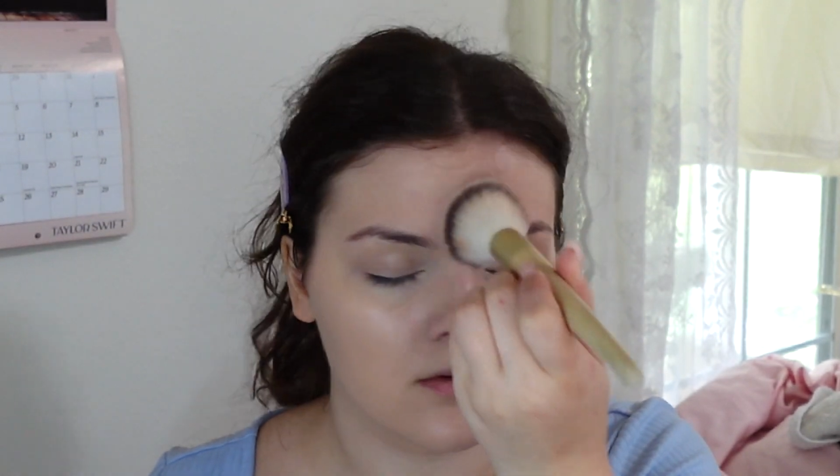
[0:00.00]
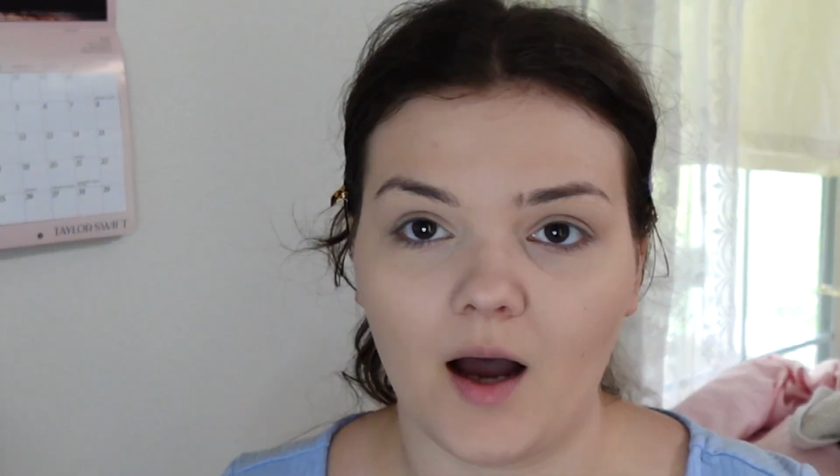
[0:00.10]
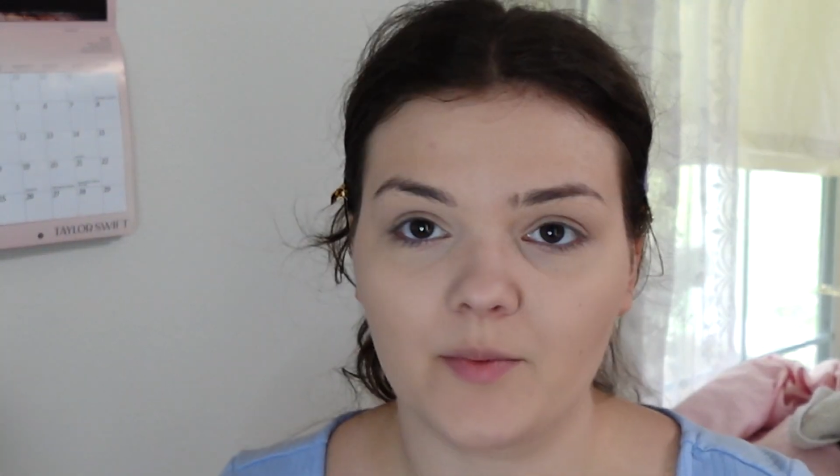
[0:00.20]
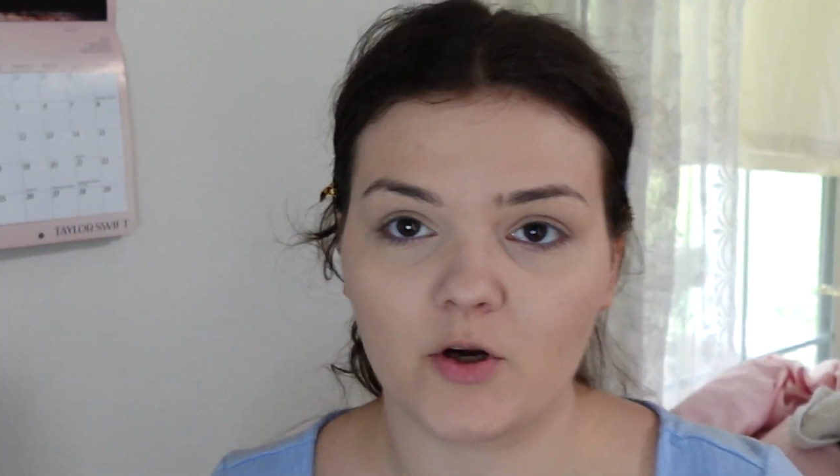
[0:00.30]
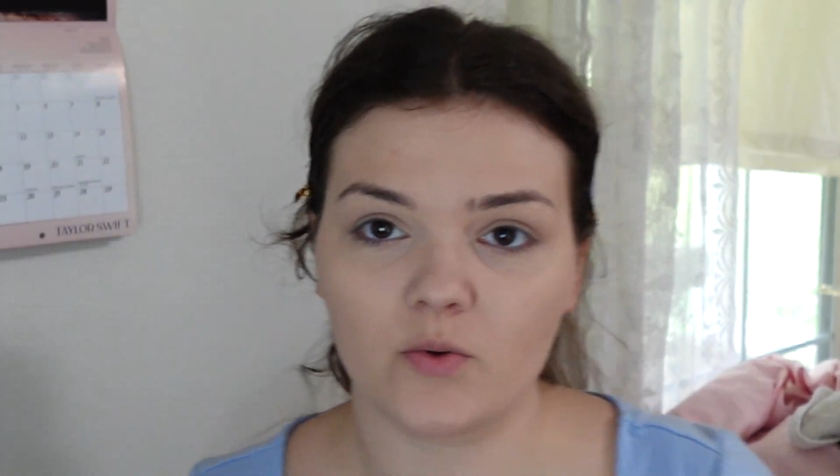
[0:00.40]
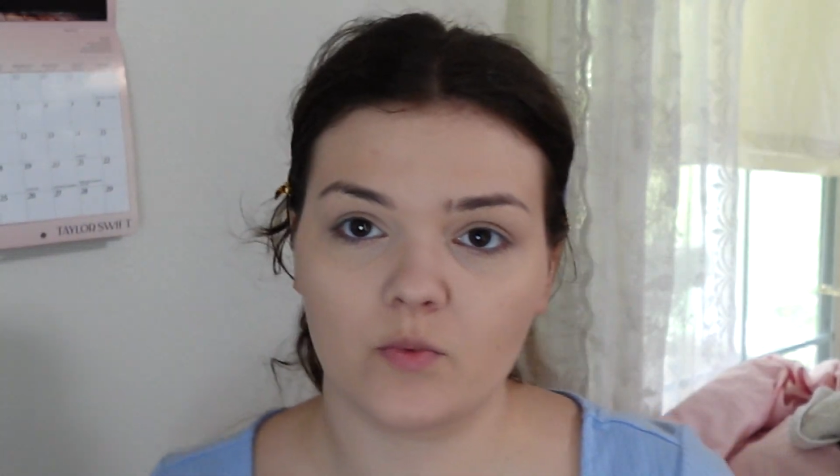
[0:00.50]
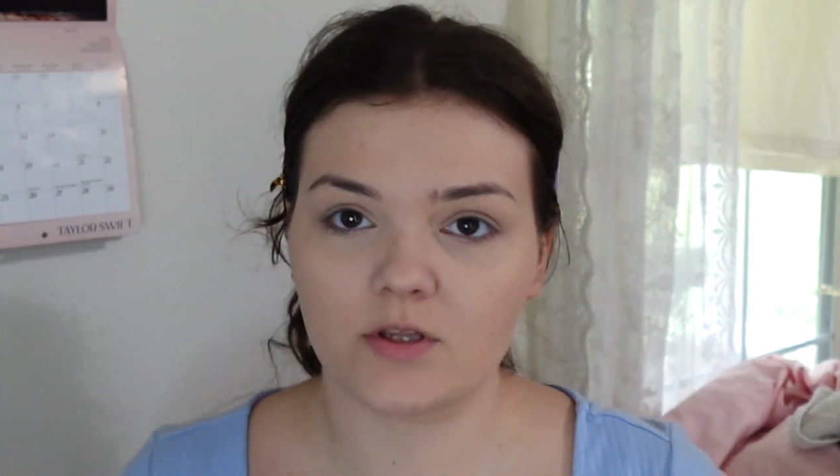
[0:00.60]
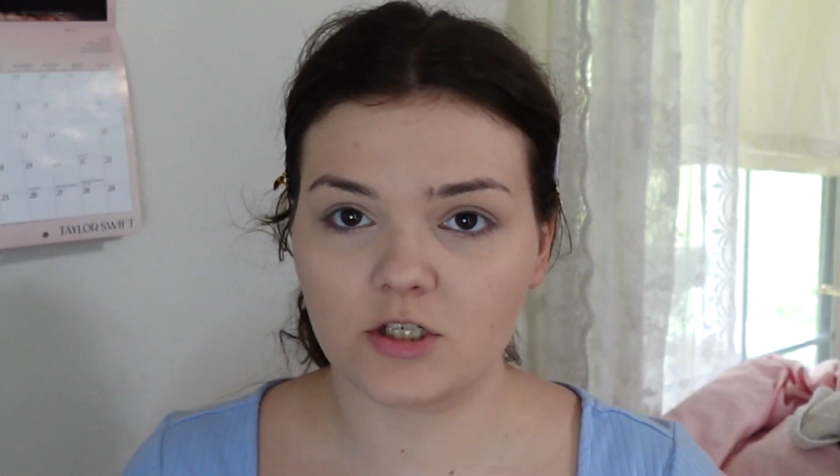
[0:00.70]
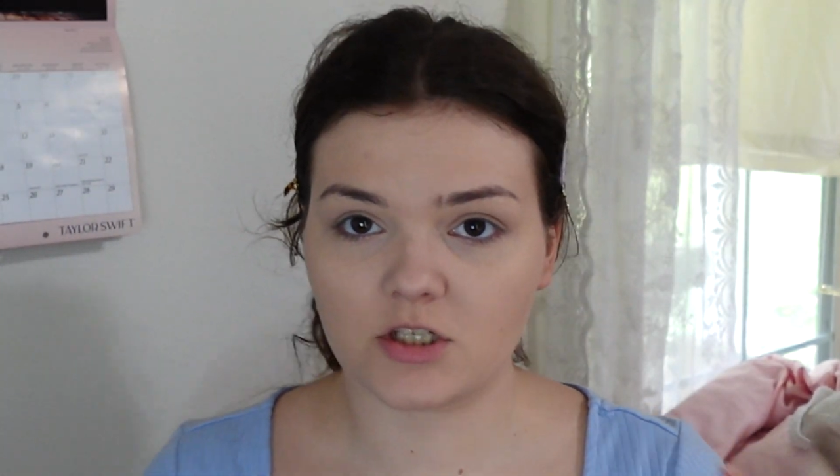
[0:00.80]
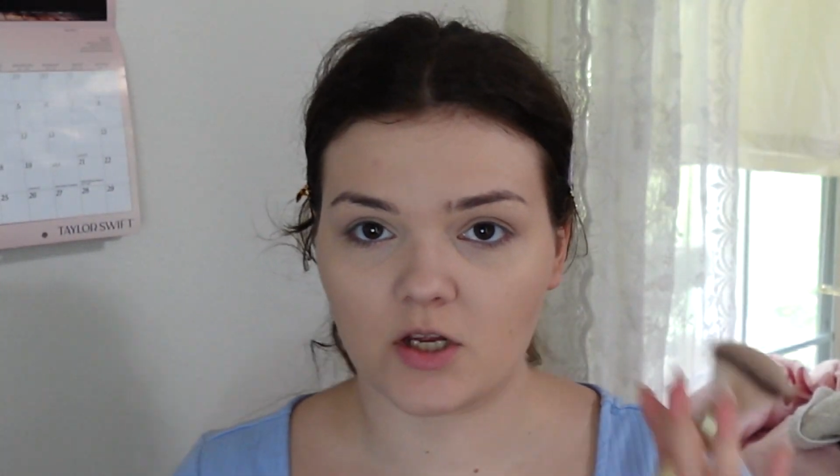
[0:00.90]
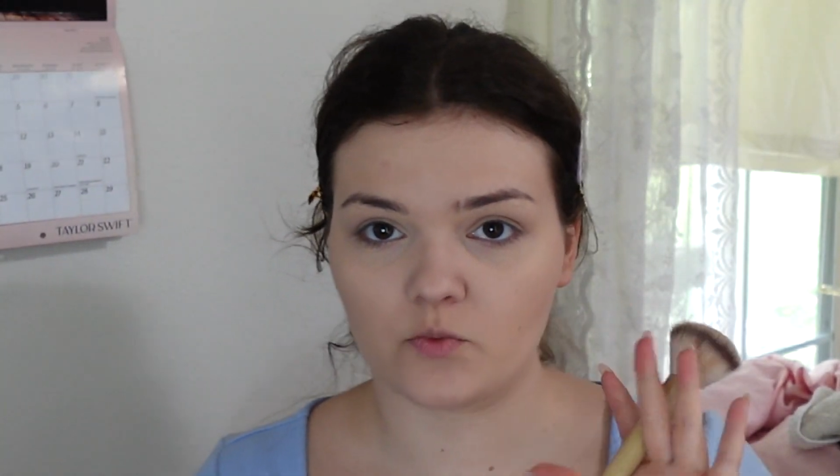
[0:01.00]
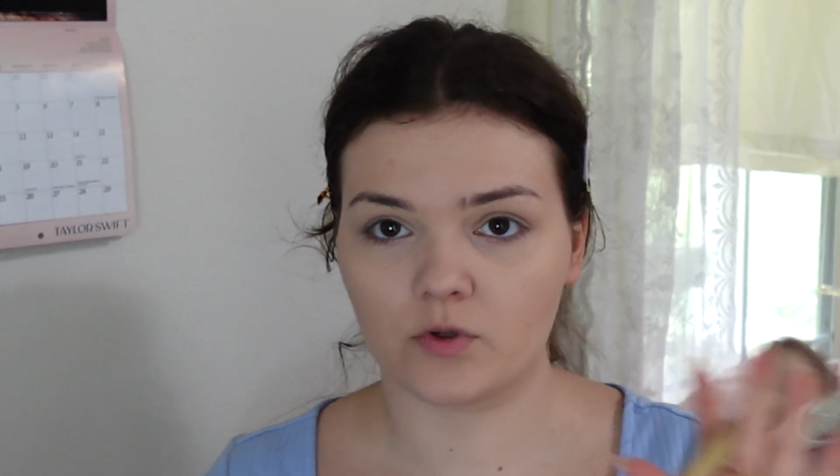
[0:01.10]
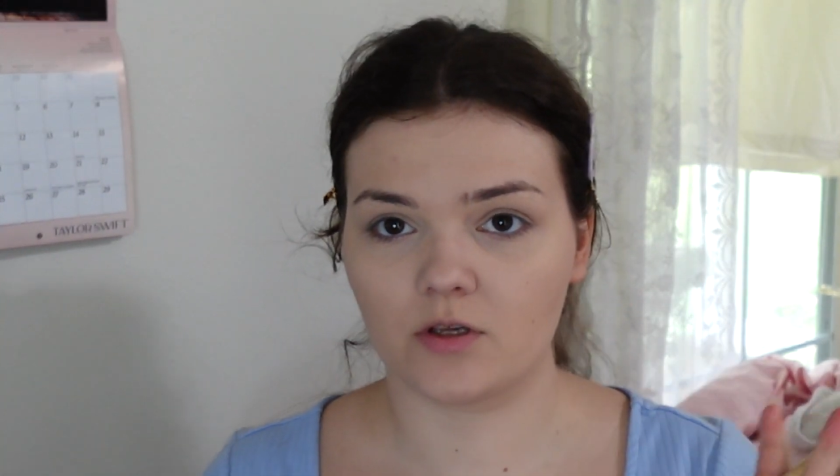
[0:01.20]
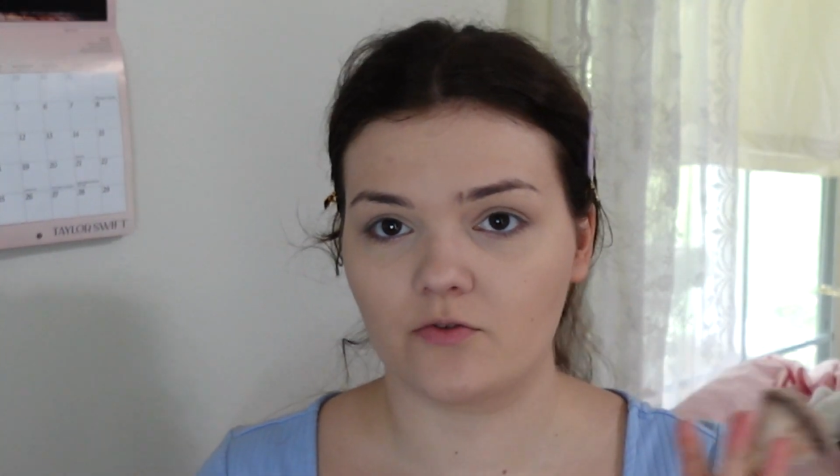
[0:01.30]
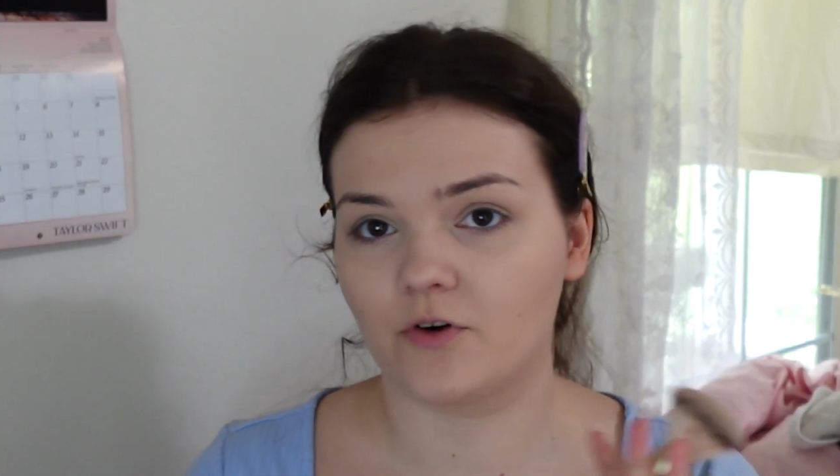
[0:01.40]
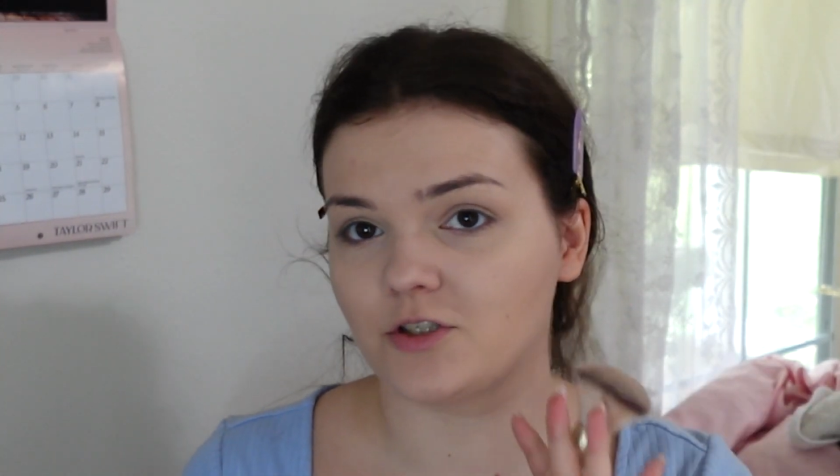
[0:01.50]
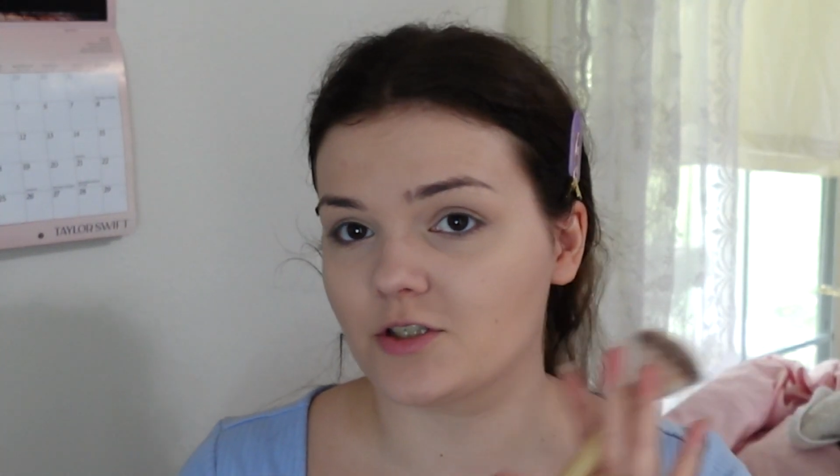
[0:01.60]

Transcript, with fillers: I'm going with just a really fun,